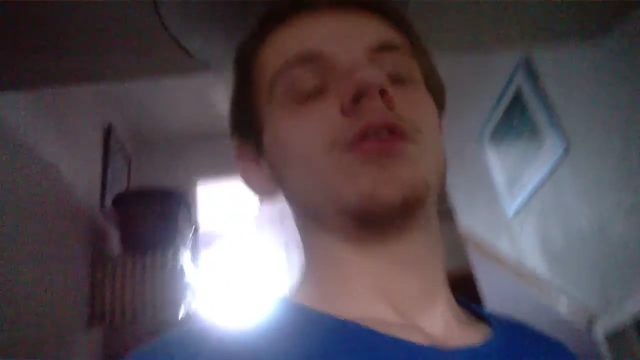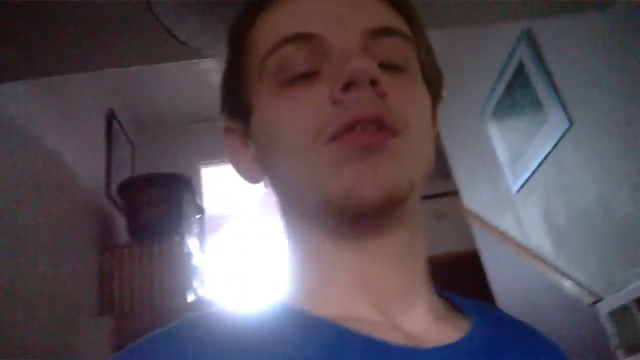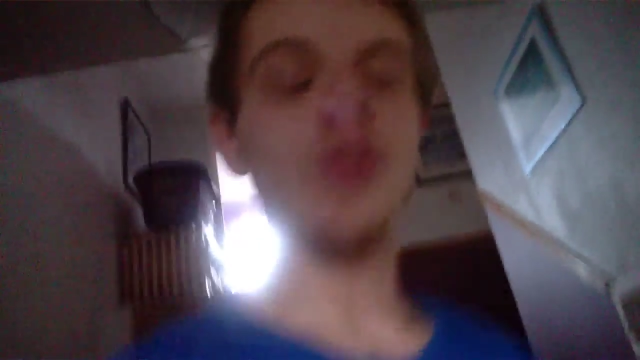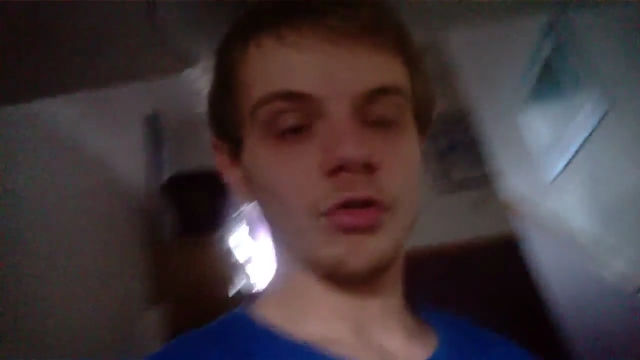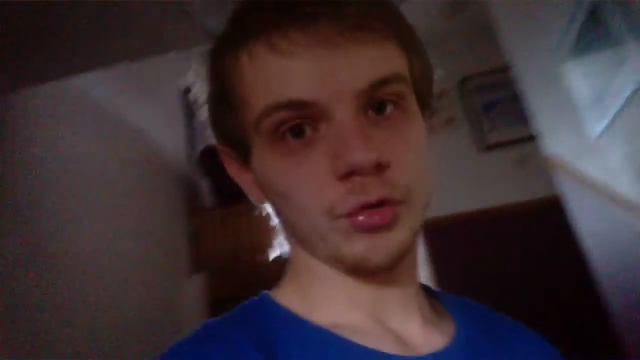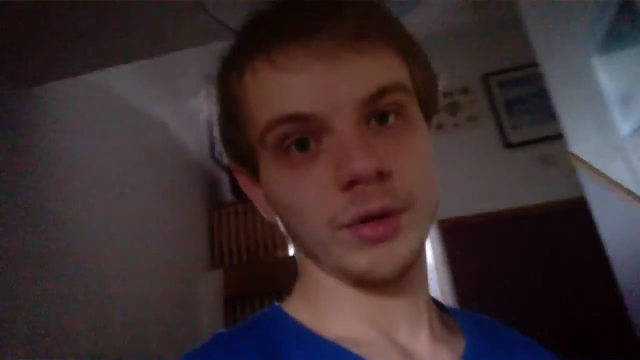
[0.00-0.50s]

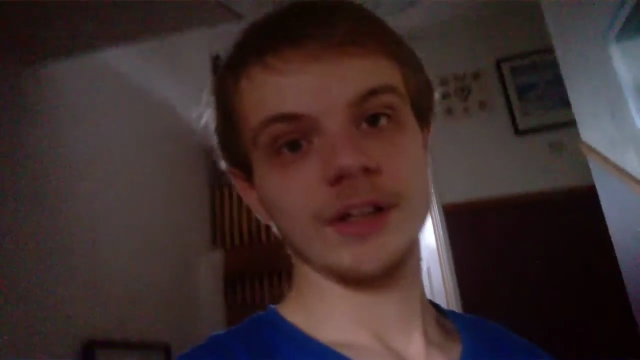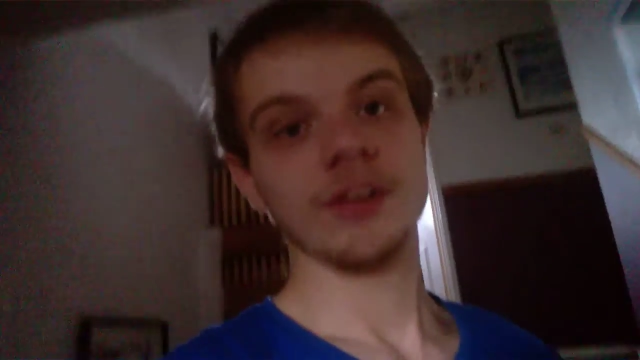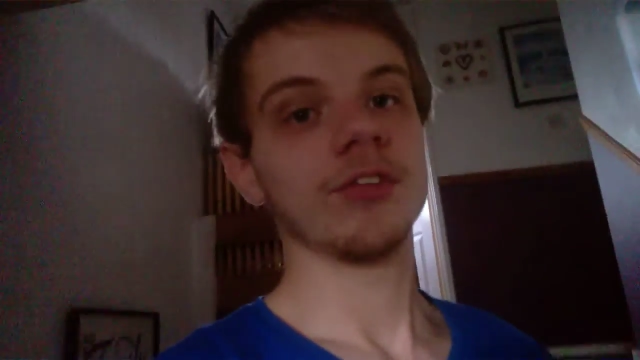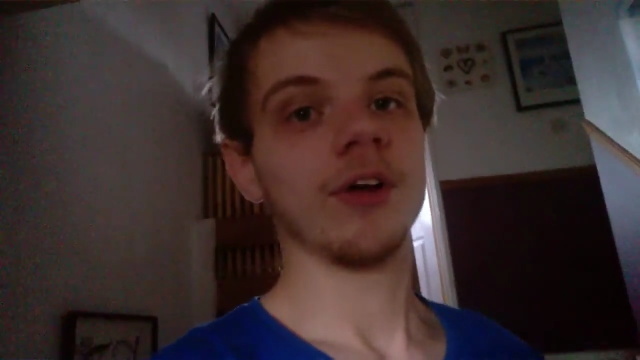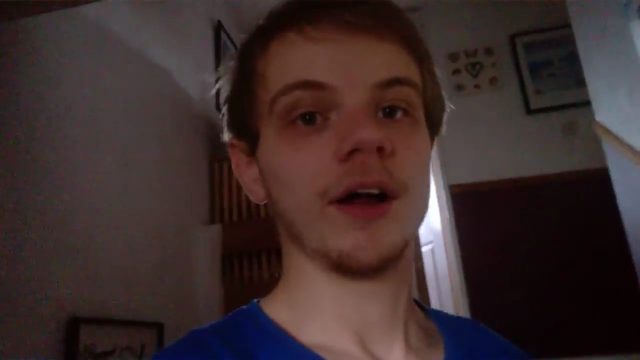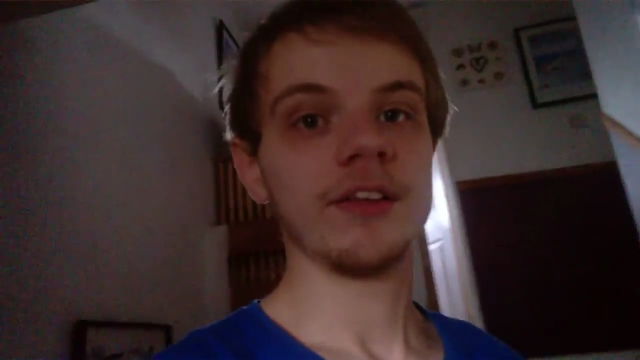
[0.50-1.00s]
the screen
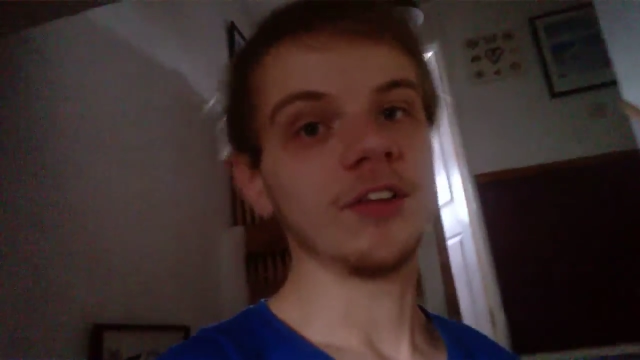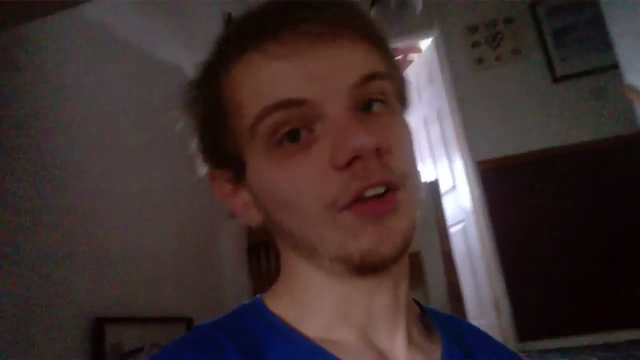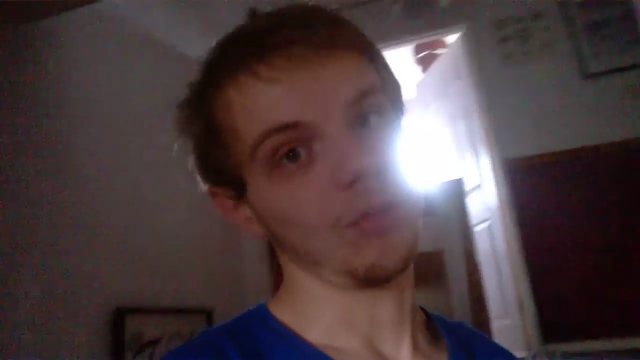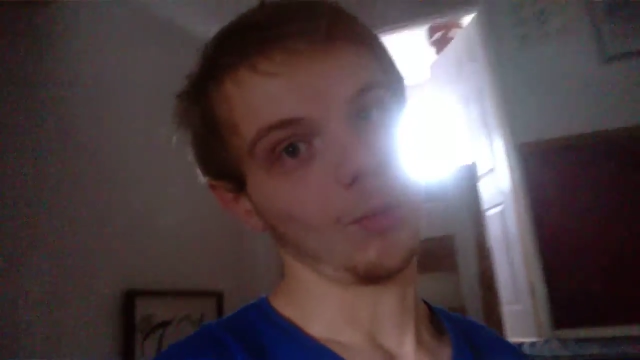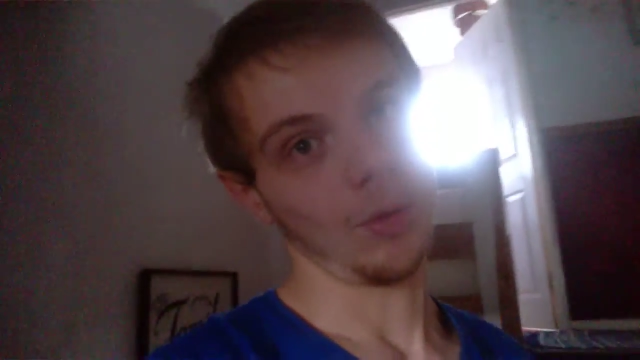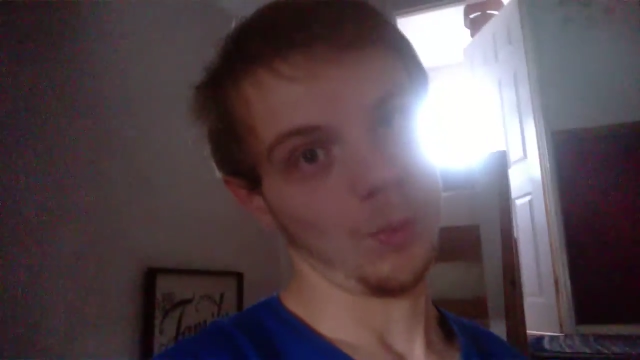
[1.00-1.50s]
decides it
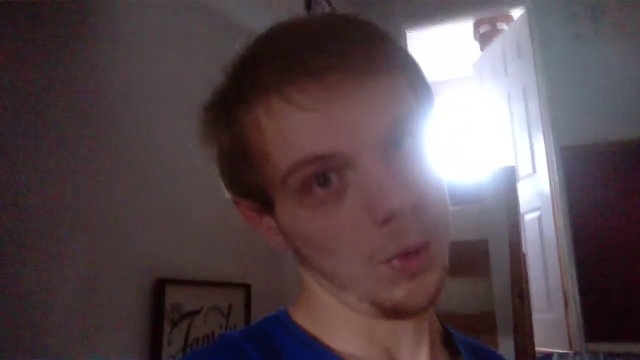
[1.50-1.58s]
doesn't want to